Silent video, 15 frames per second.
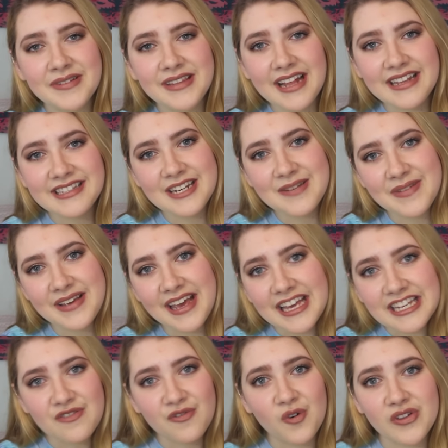But that's going to be
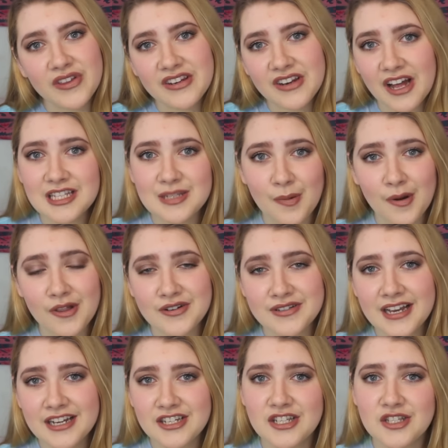it for the non-spoiler
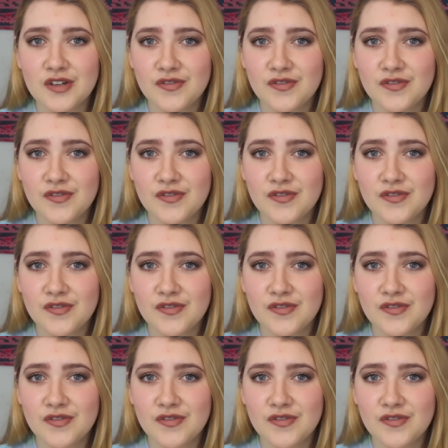section.